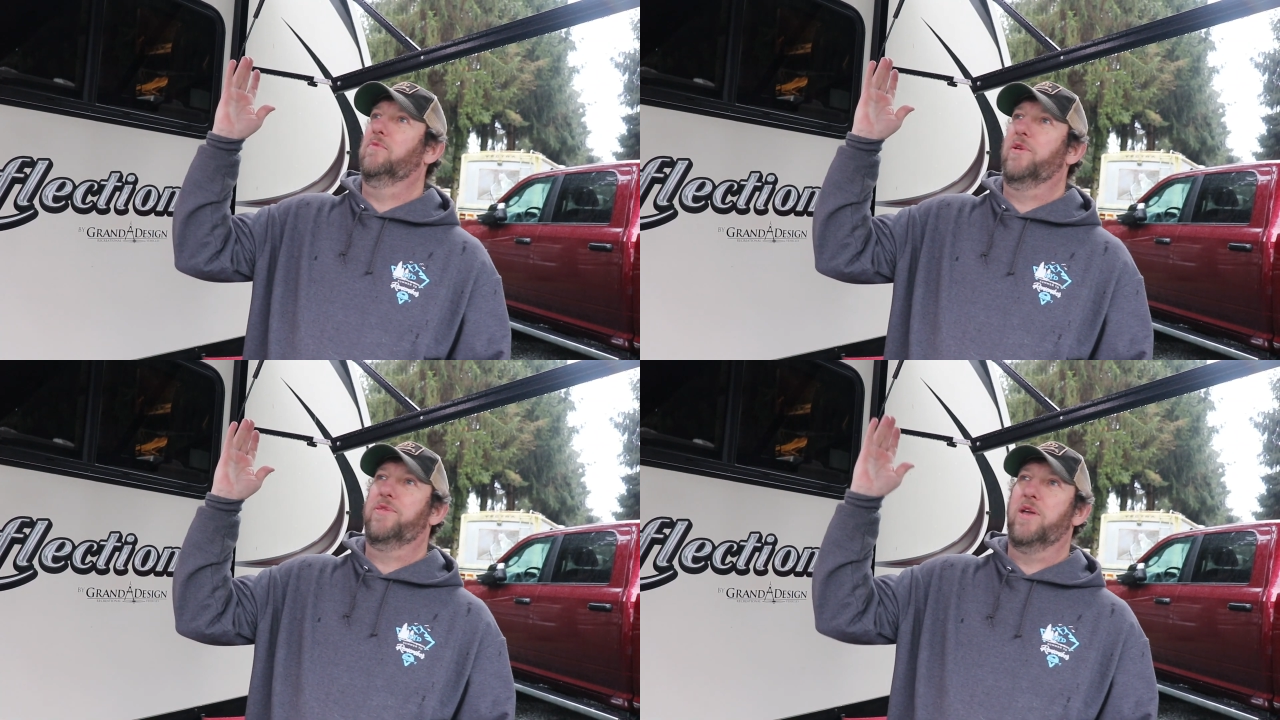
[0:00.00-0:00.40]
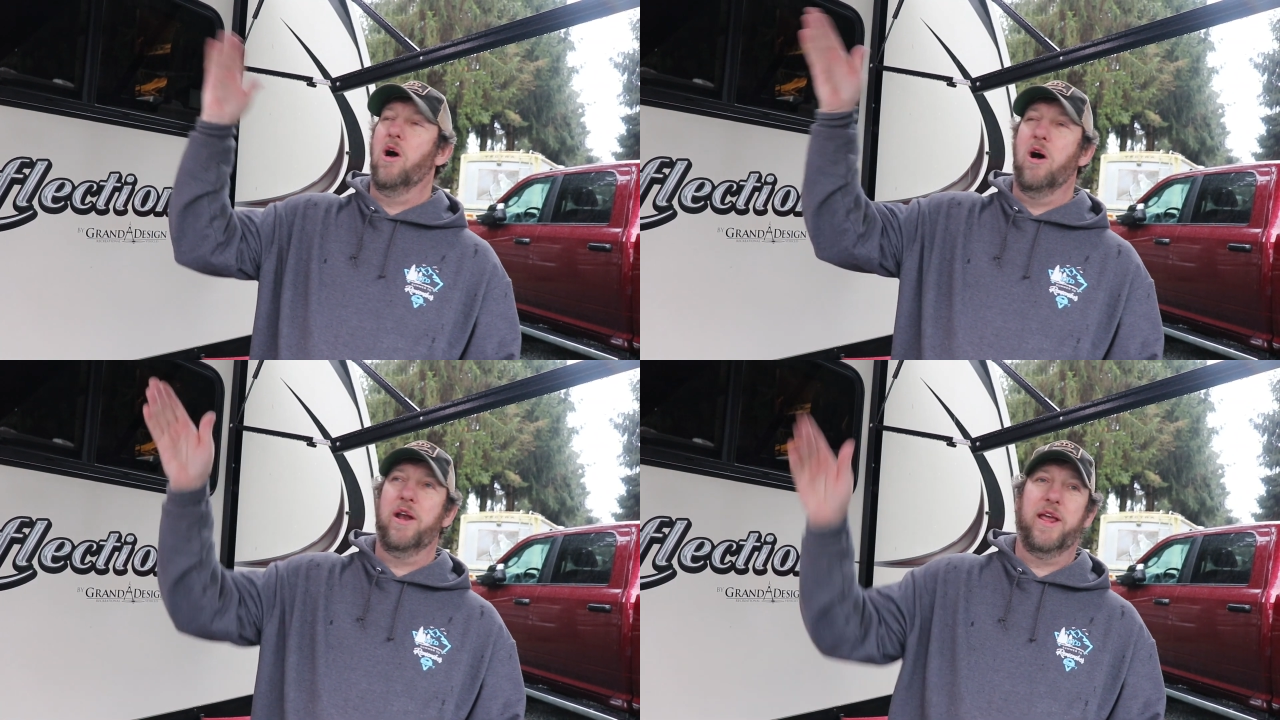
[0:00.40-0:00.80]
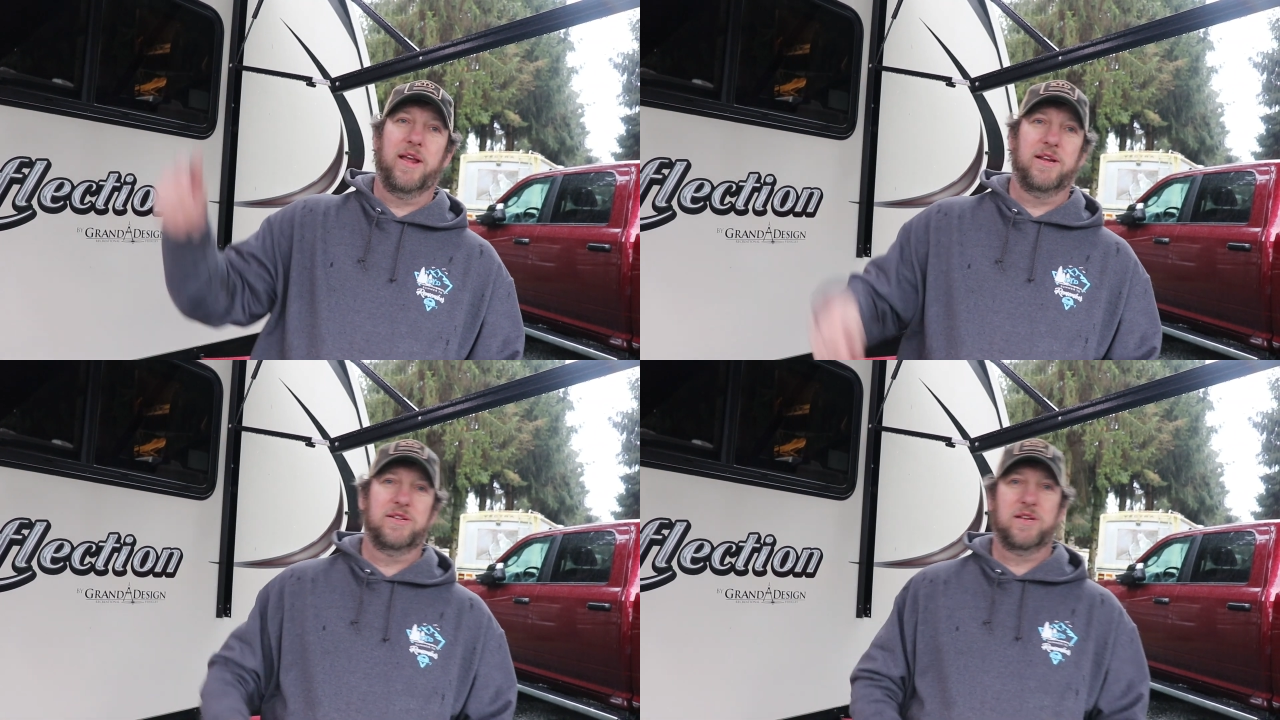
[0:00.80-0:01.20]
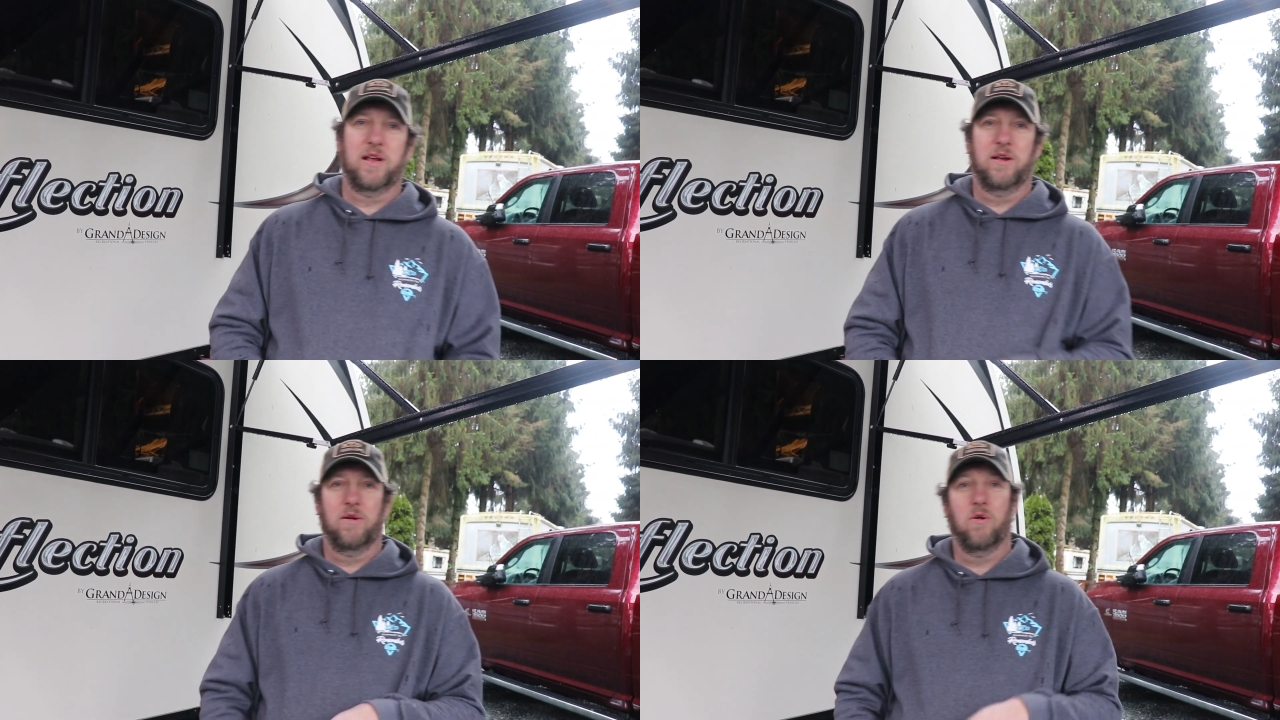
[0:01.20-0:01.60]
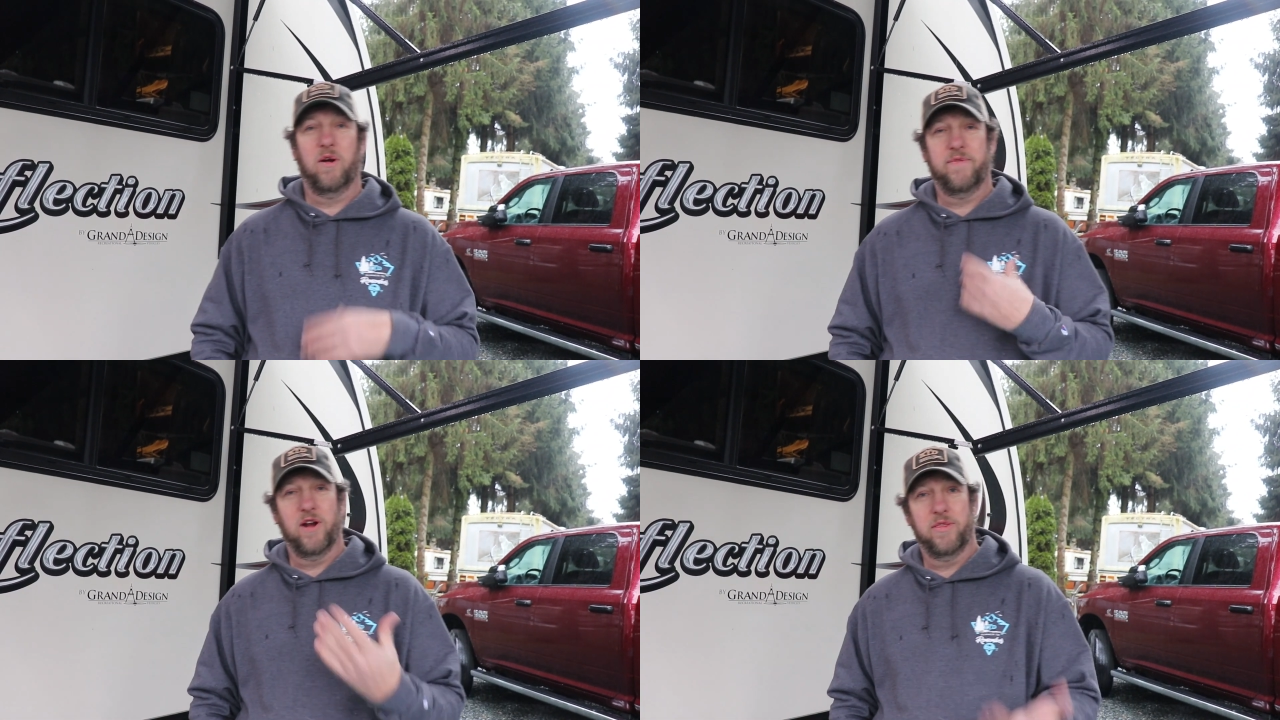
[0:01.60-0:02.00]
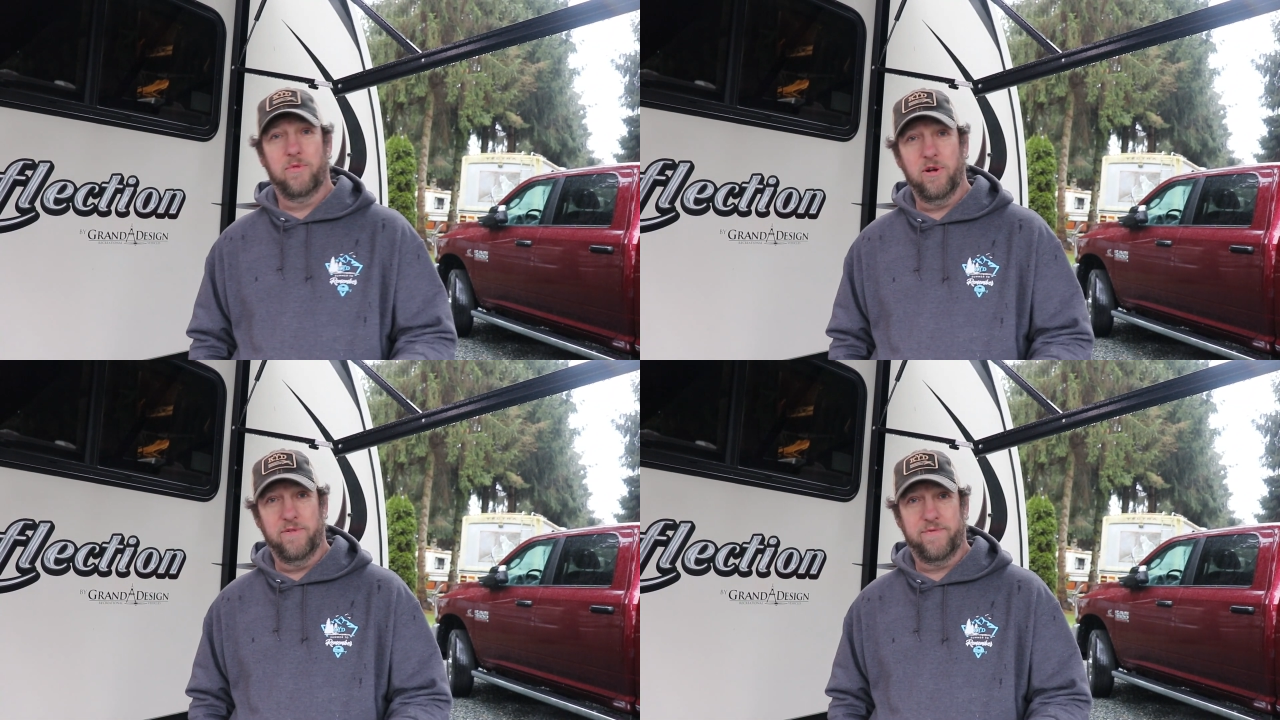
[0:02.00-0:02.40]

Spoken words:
with the awnings, or even on the roof